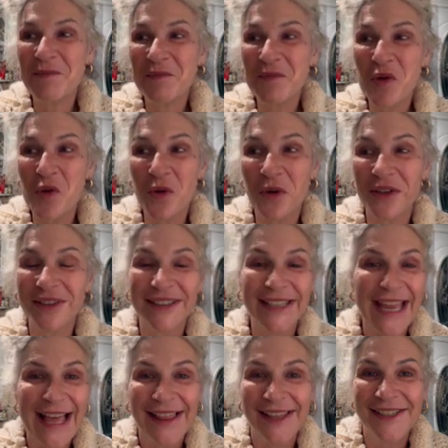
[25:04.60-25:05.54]
or
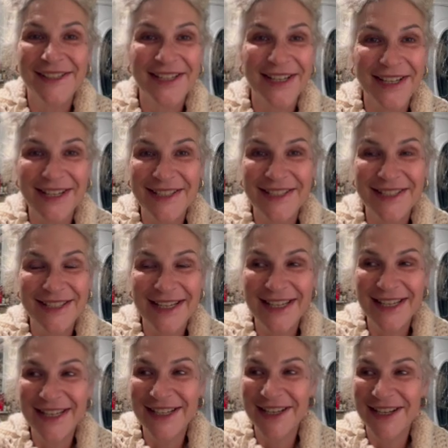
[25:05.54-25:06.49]
Galentine's
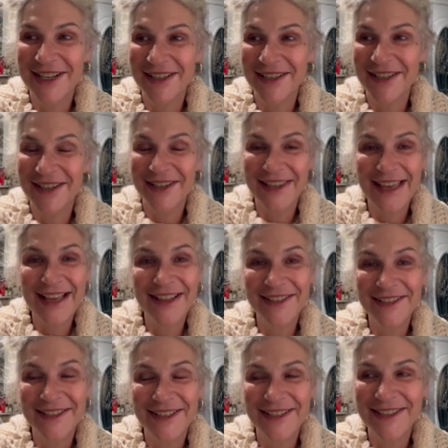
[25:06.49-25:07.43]
Day. I got a lot of
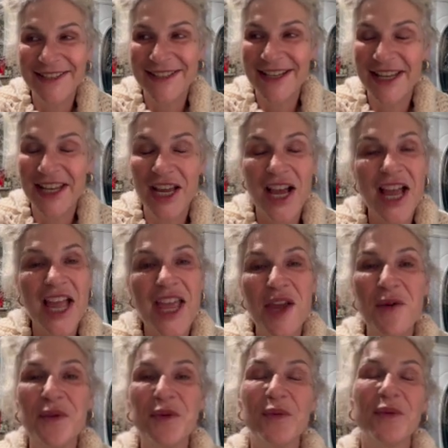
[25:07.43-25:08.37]
Galentine's Day. It
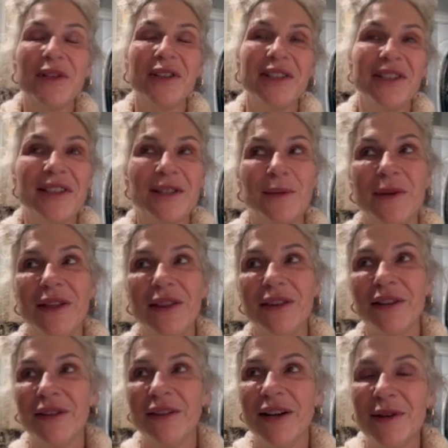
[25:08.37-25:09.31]
was really sweet
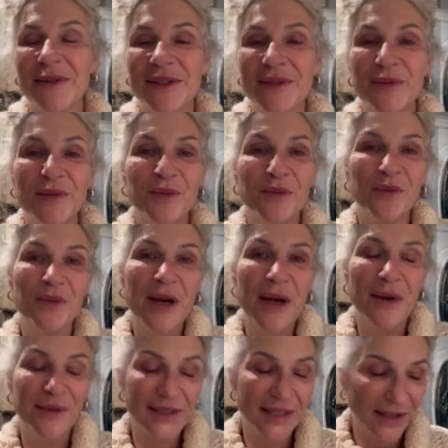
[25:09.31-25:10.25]
though. I was
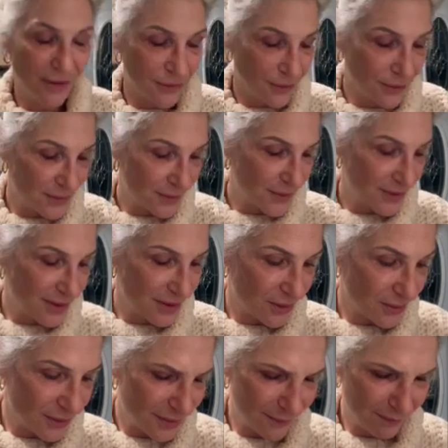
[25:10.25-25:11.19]
at the grocery
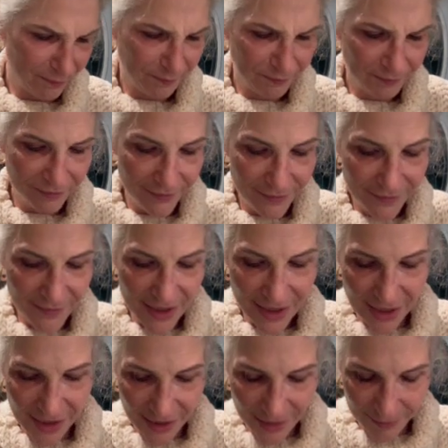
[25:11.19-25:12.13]
store
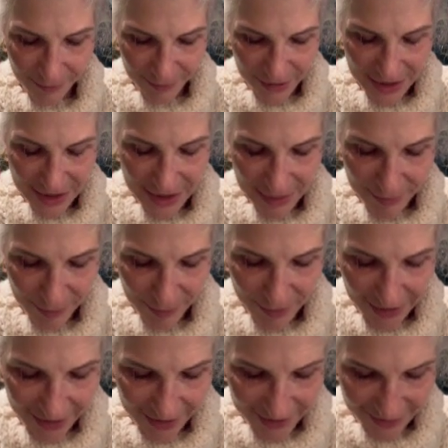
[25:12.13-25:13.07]
picking up a
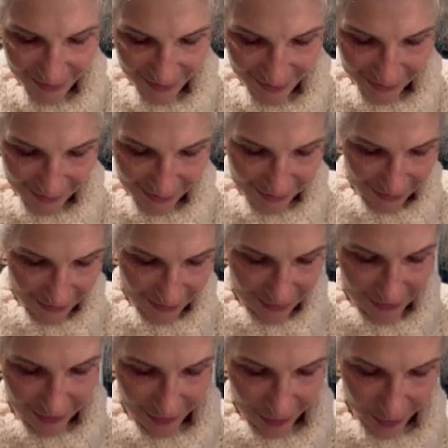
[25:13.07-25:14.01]
bag today,
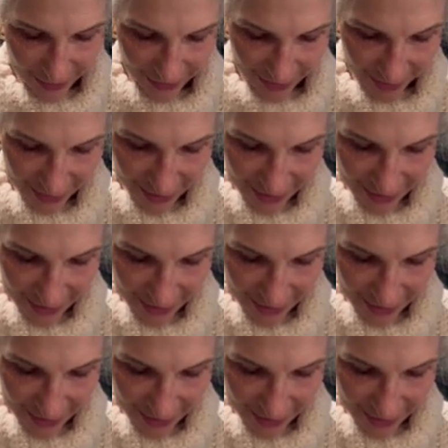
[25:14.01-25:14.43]
another bag,